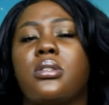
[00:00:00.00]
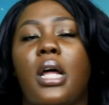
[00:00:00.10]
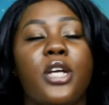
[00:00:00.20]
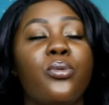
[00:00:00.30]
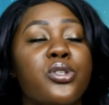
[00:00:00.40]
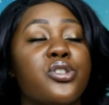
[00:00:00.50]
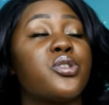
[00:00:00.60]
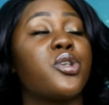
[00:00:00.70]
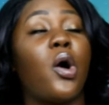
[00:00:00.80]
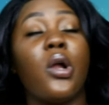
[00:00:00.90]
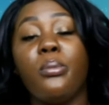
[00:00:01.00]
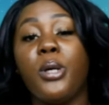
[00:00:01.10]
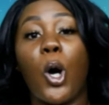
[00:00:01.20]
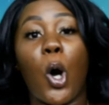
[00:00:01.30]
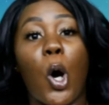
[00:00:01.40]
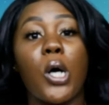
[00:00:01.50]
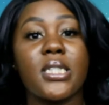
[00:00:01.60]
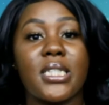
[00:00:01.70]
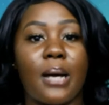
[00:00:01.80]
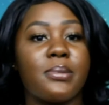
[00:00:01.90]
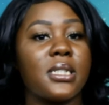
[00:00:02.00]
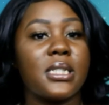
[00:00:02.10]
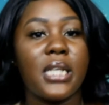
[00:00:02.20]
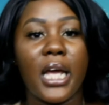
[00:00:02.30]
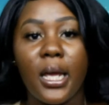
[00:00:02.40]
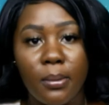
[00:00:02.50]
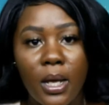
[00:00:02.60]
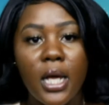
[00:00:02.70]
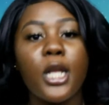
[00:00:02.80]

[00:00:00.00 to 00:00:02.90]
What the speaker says: like he was just calling me all types of names.